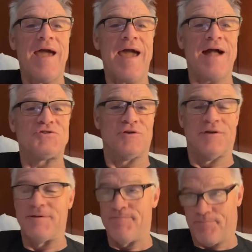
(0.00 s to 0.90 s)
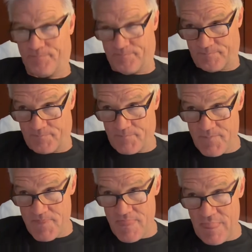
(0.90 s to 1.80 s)
Actually,
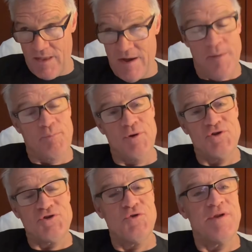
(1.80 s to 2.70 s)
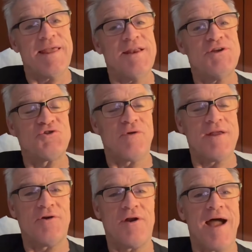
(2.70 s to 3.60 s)
pretty soon, Kenny
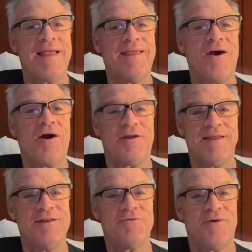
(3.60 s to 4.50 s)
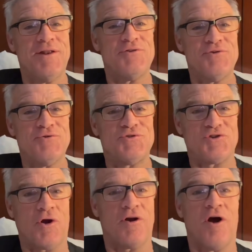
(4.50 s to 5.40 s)
Schrader and I are getting ready to
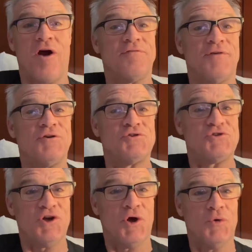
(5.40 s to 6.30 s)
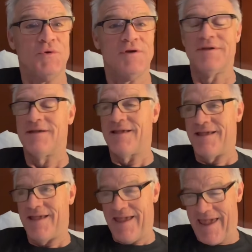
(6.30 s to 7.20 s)
start our first show.
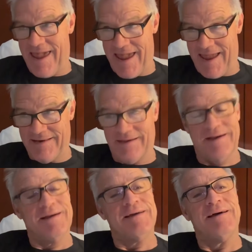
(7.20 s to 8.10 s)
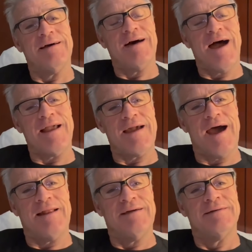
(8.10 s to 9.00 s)
And I
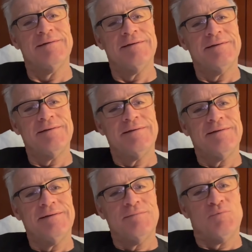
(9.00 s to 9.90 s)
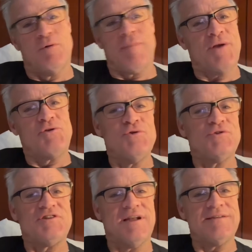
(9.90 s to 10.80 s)
kind of put my two
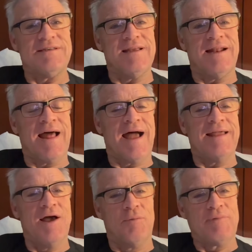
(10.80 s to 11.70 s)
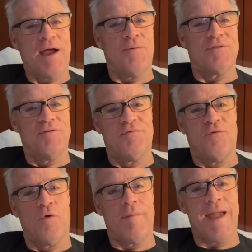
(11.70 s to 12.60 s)
cents in and I helped out with the
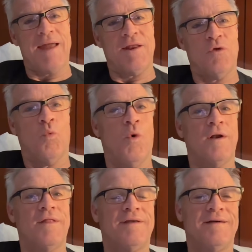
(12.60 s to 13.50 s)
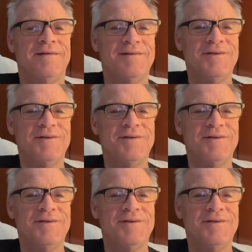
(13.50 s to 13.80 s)
format. And one of the